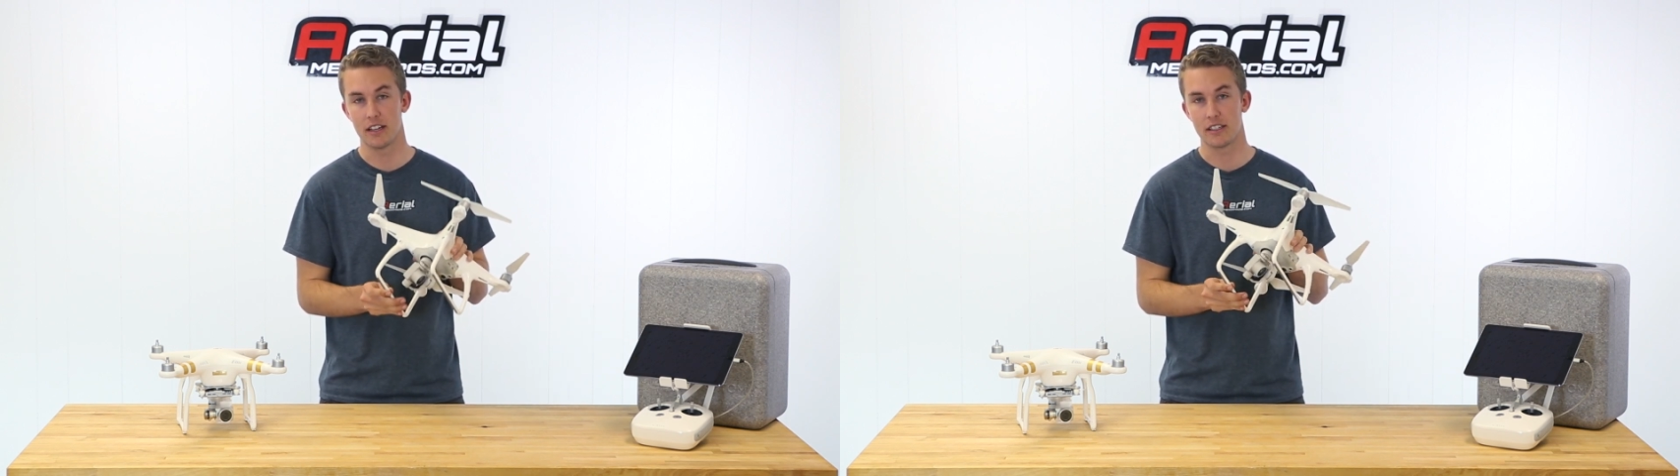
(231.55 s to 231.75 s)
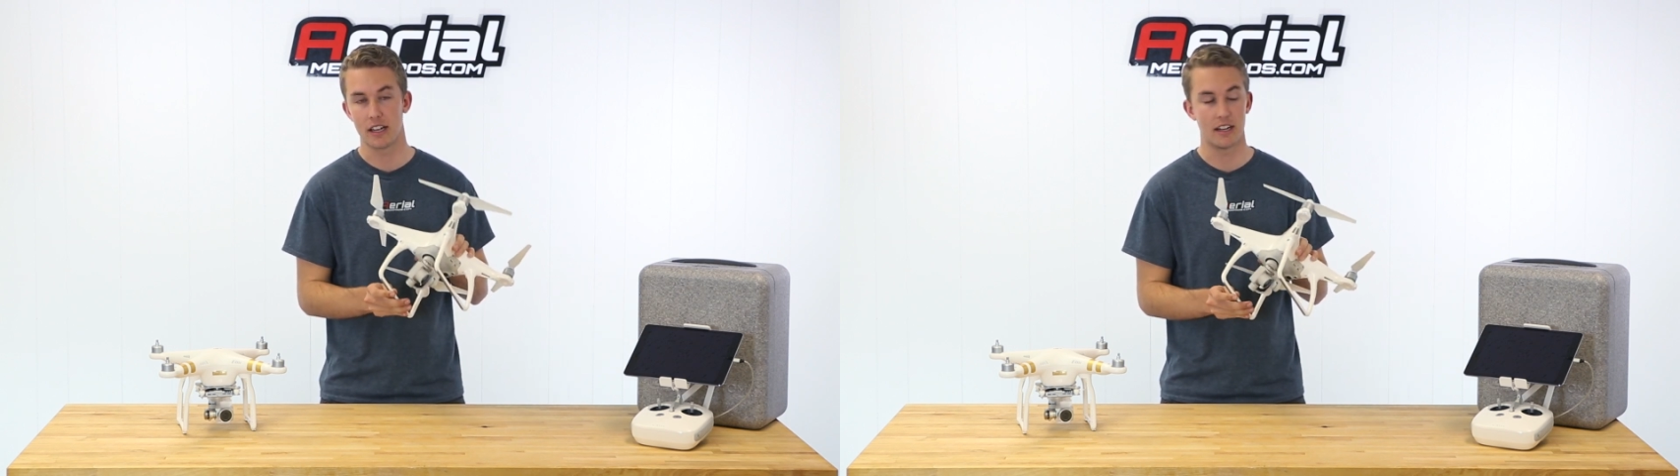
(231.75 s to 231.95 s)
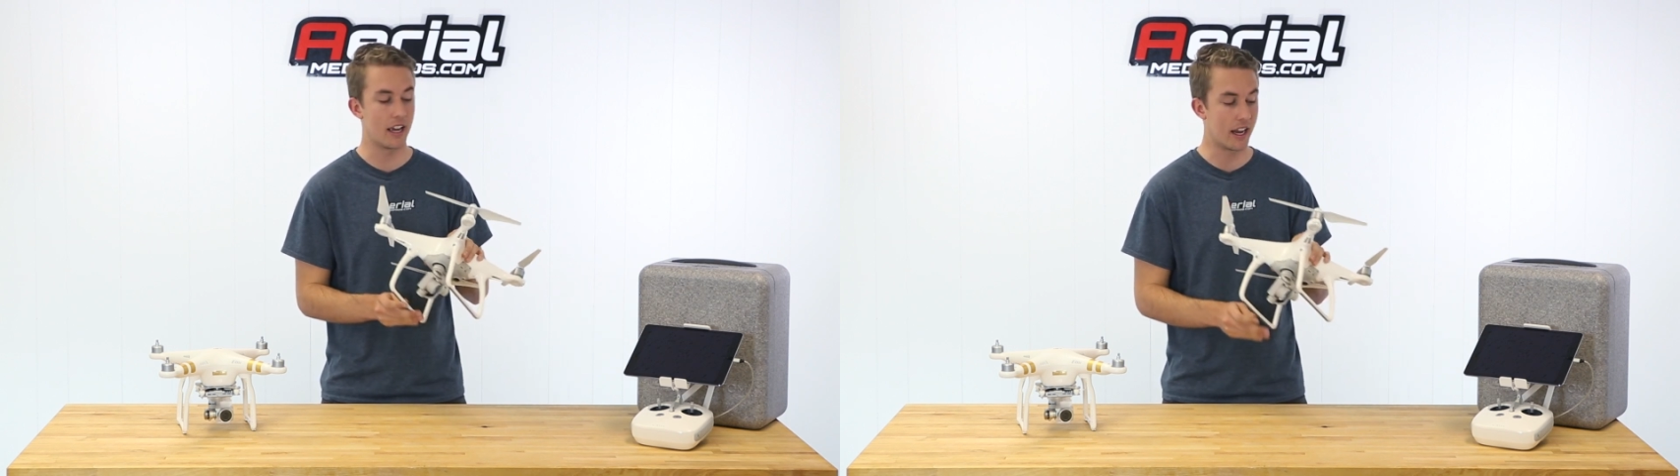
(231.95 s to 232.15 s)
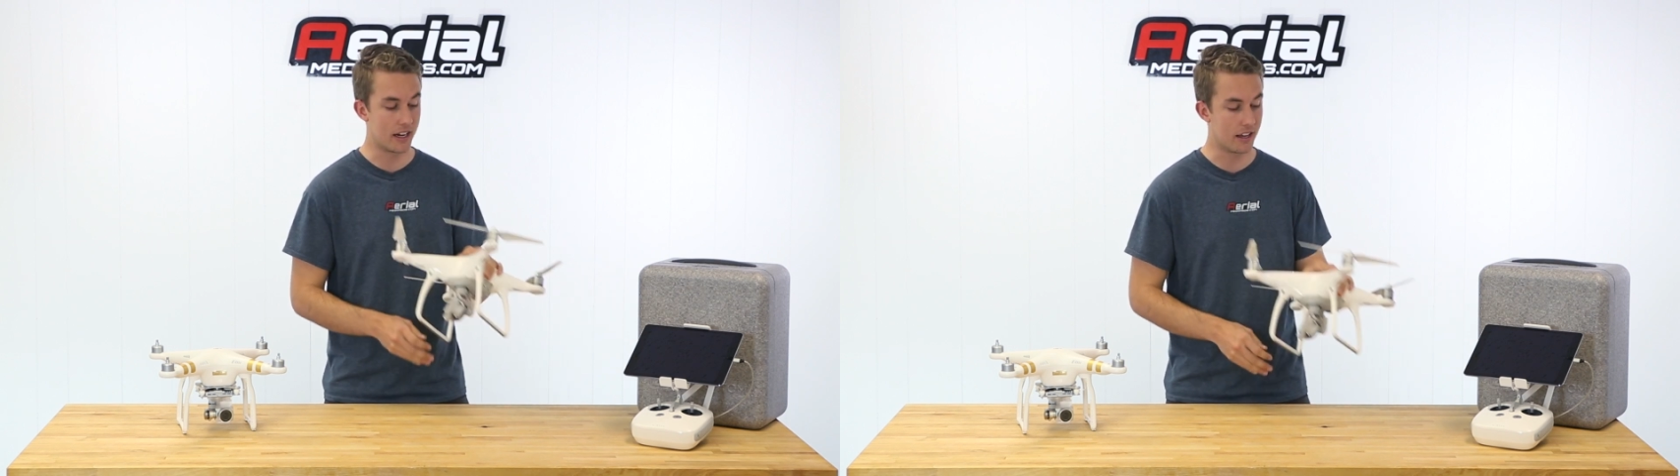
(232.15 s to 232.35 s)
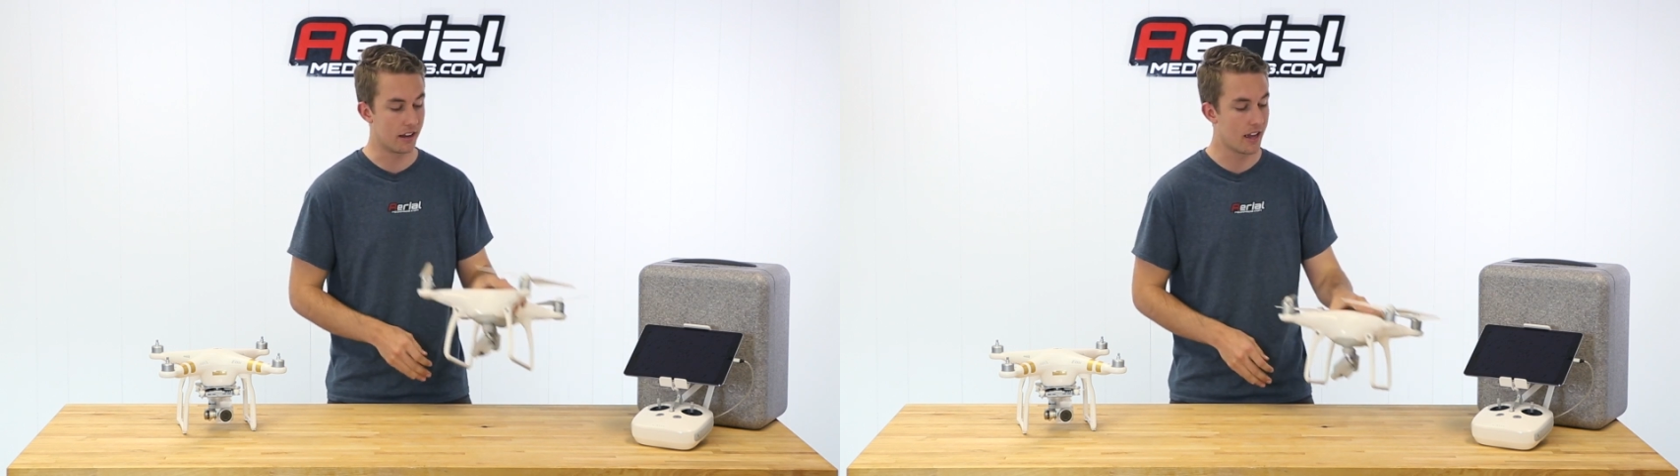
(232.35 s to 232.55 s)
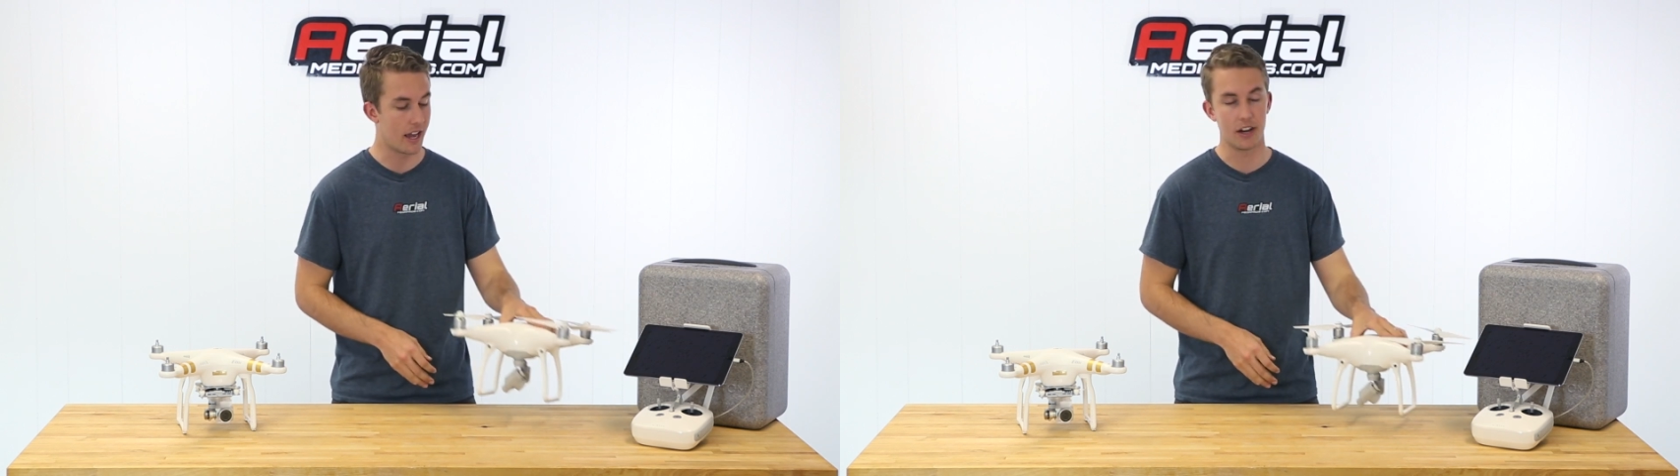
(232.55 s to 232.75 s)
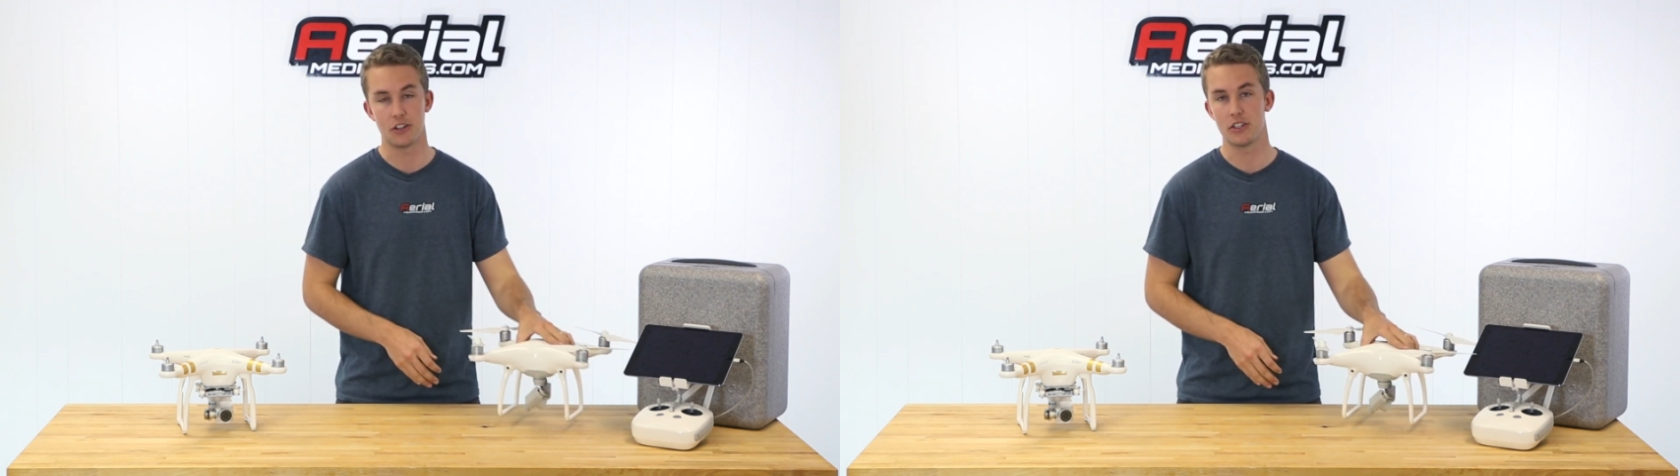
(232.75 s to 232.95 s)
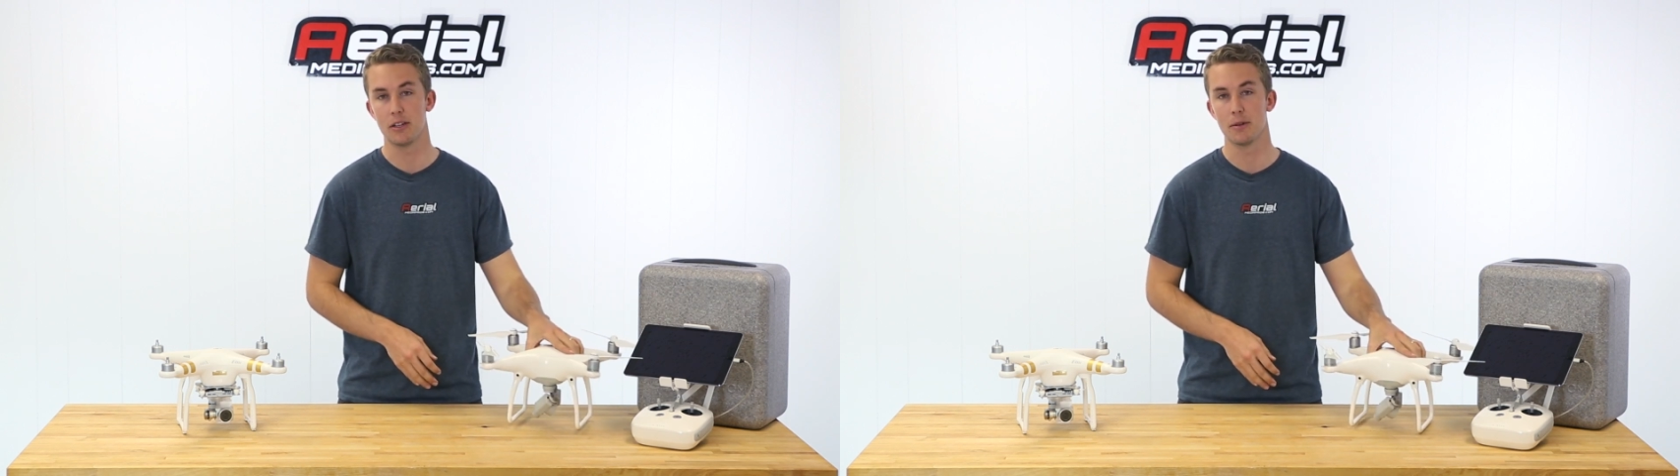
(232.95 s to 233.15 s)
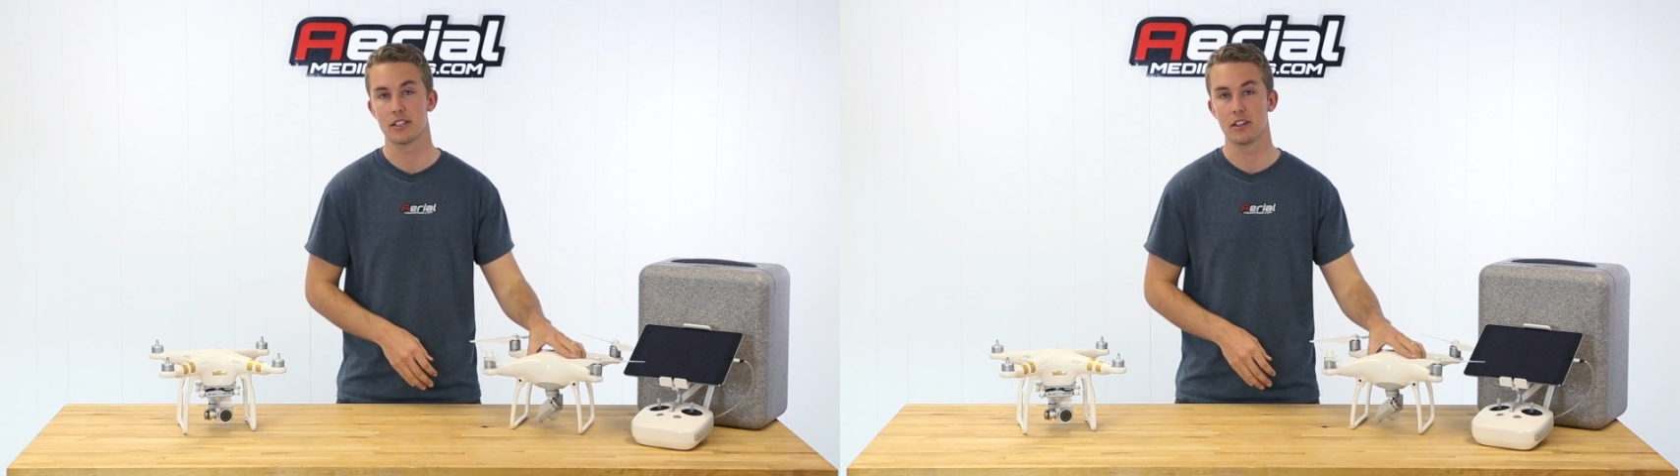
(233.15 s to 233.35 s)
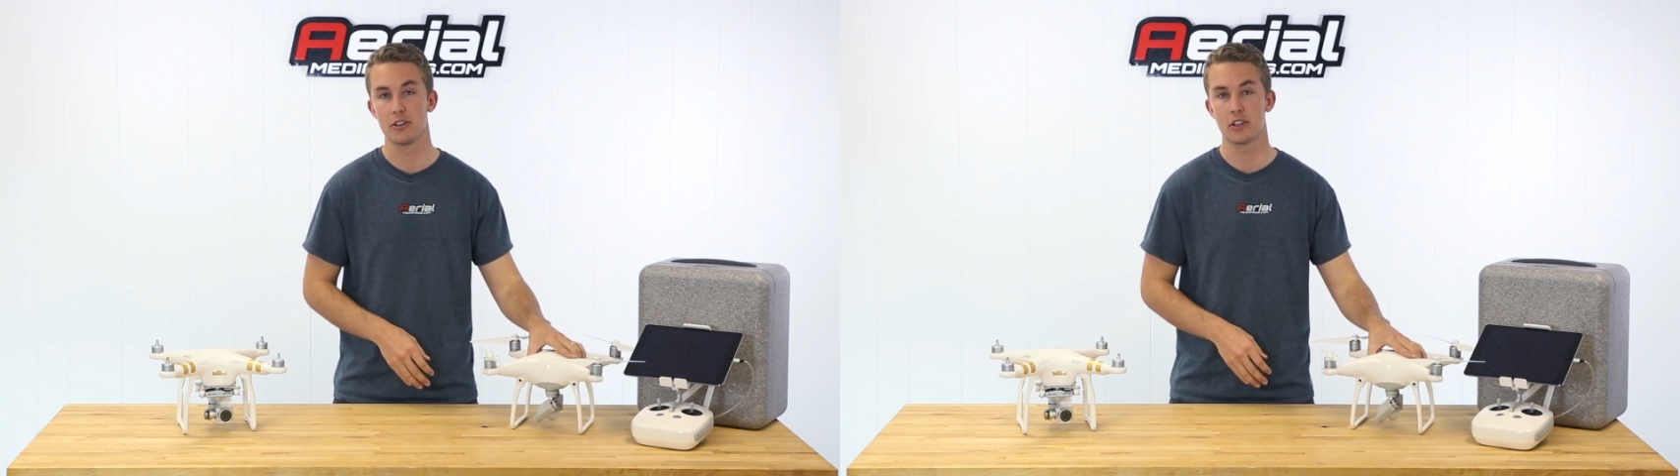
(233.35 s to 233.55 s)
in 1080 HD
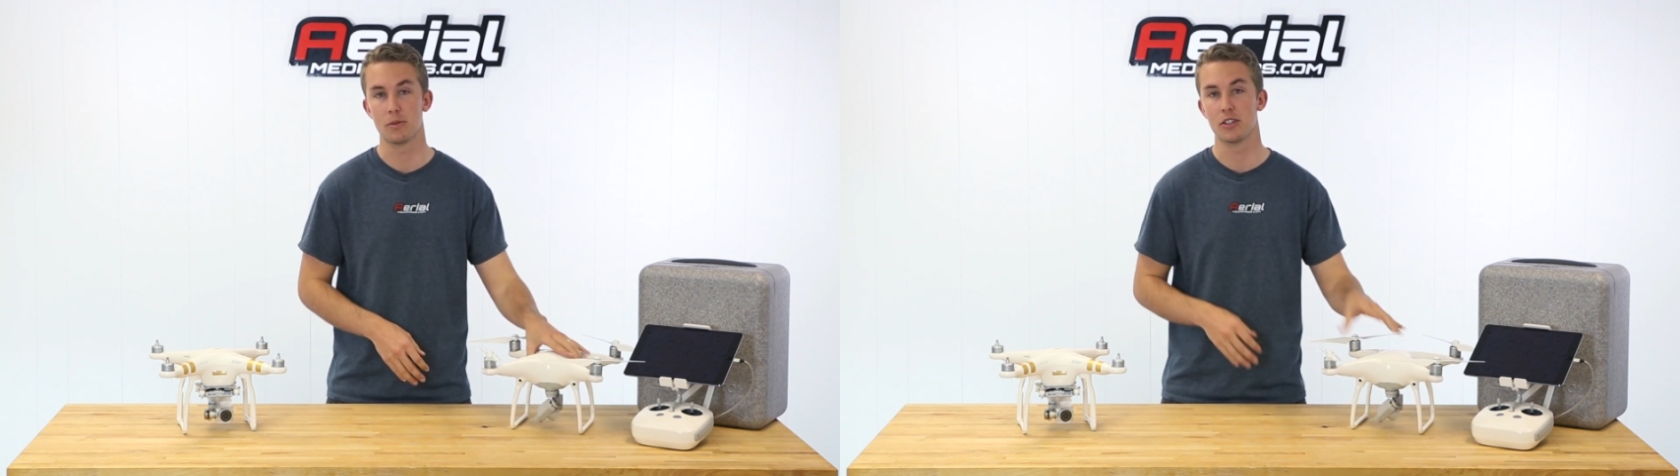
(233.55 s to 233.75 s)
resolution,